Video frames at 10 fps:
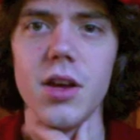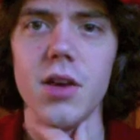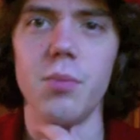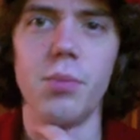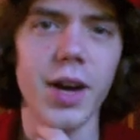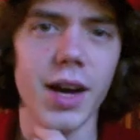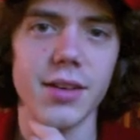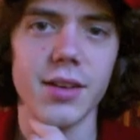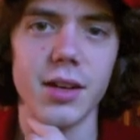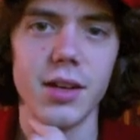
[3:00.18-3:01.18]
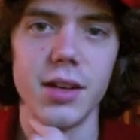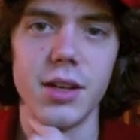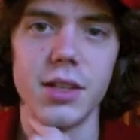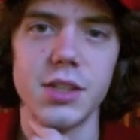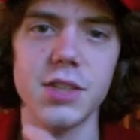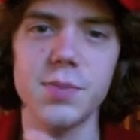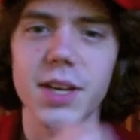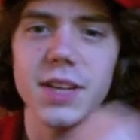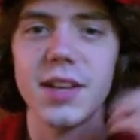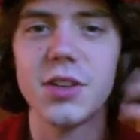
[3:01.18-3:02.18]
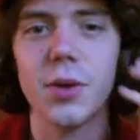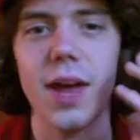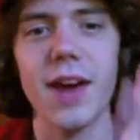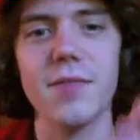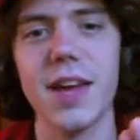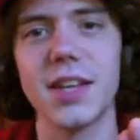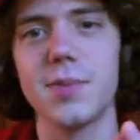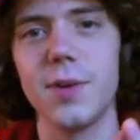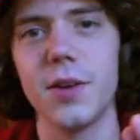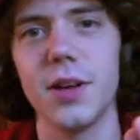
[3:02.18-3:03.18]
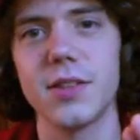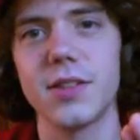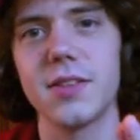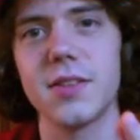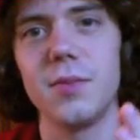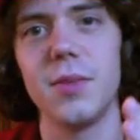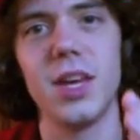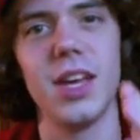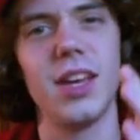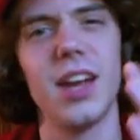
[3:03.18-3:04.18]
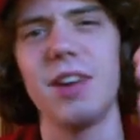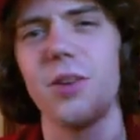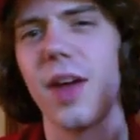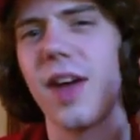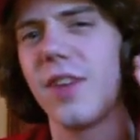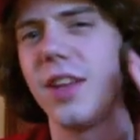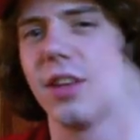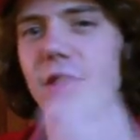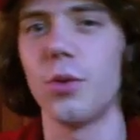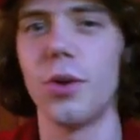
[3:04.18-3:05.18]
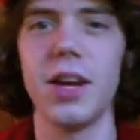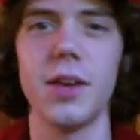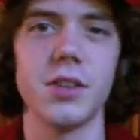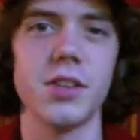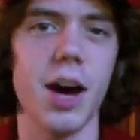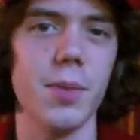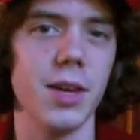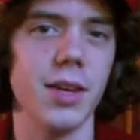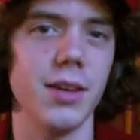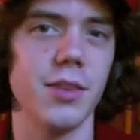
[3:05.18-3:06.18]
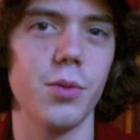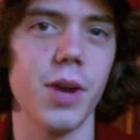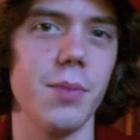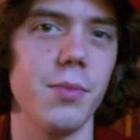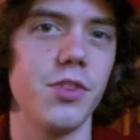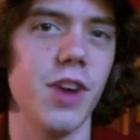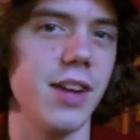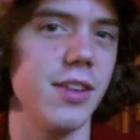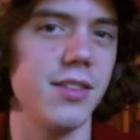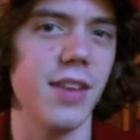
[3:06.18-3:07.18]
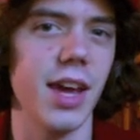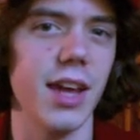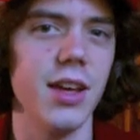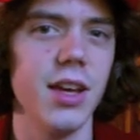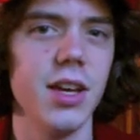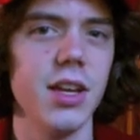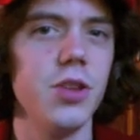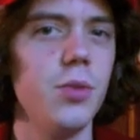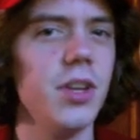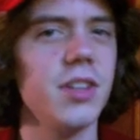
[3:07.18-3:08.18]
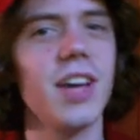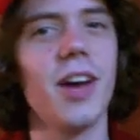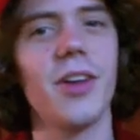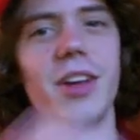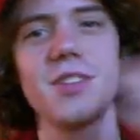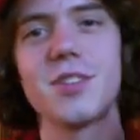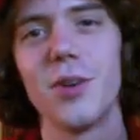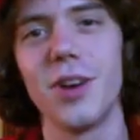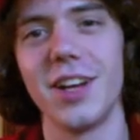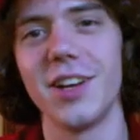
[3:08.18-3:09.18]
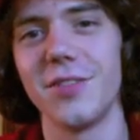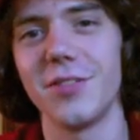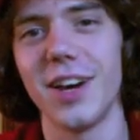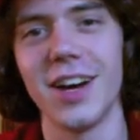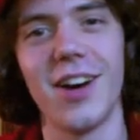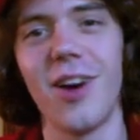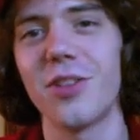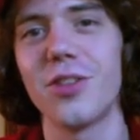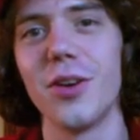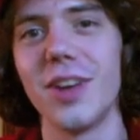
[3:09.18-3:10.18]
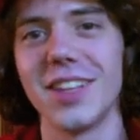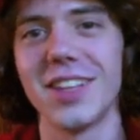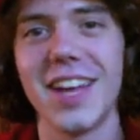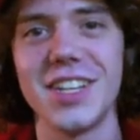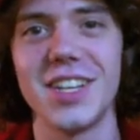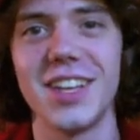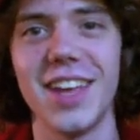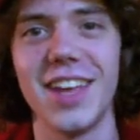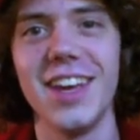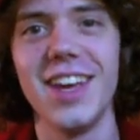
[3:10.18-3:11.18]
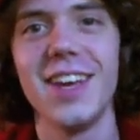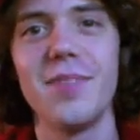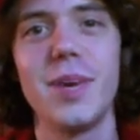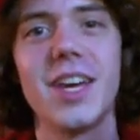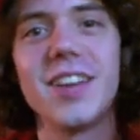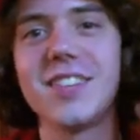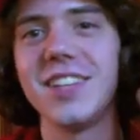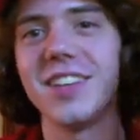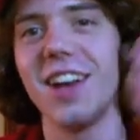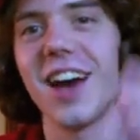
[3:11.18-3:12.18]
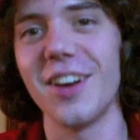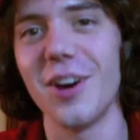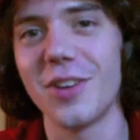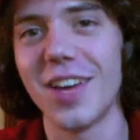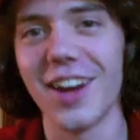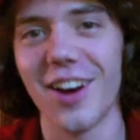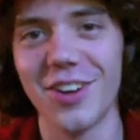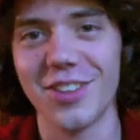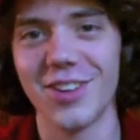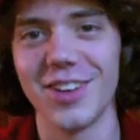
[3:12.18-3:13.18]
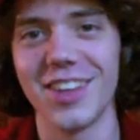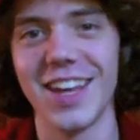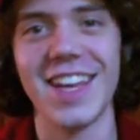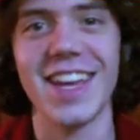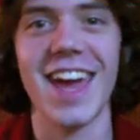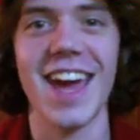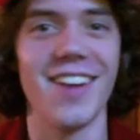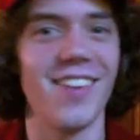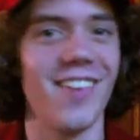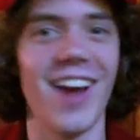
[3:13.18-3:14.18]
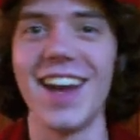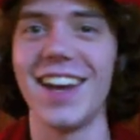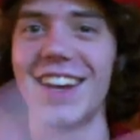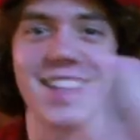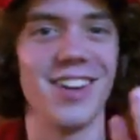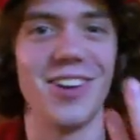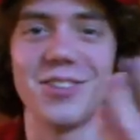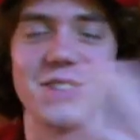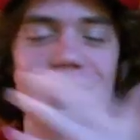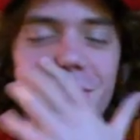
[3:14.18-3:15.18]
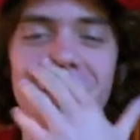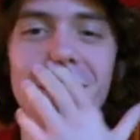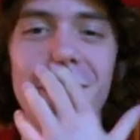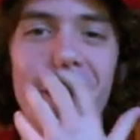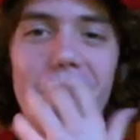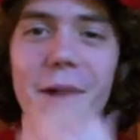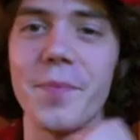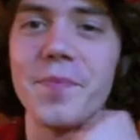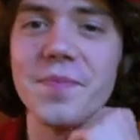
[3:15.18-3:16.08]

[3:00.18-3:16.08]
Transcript: But just because I don't have that experience doesn't mean I don't have any authority on the topic, is what I'm trying to say. You wouldn't tell a historian of Arthurian legend that because he did not know King Arthur that he can't write, stories about him.